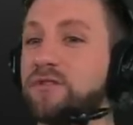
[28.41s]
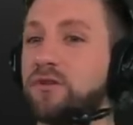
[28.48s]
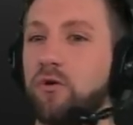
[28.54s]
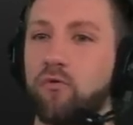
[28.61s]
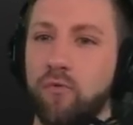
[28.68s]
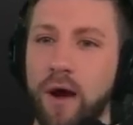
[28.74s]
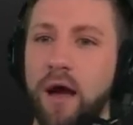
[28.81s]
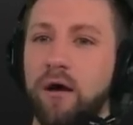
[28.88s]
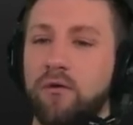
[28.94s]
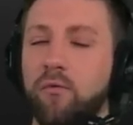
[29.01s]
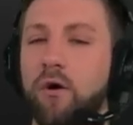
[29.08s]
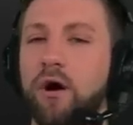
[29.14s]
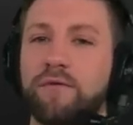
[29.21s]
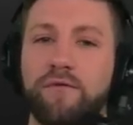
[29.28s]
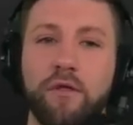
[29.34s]
So, round
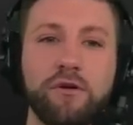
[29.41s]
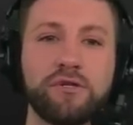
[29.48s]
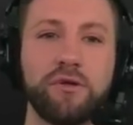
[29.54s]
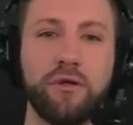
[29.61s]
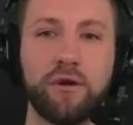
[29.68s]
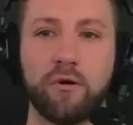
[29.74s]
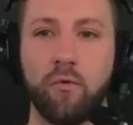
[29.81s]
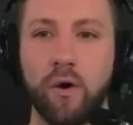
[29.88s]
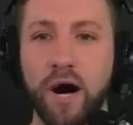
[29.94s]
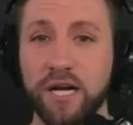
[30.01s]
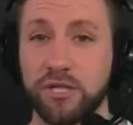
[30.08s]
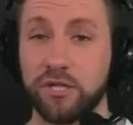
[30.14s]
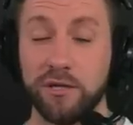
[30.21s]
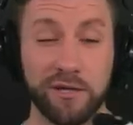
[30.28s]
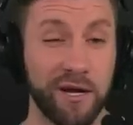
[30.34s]
one, for those of you that are
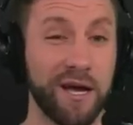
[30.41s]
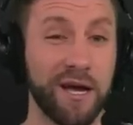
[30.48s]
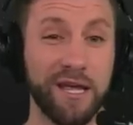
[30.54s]
watching,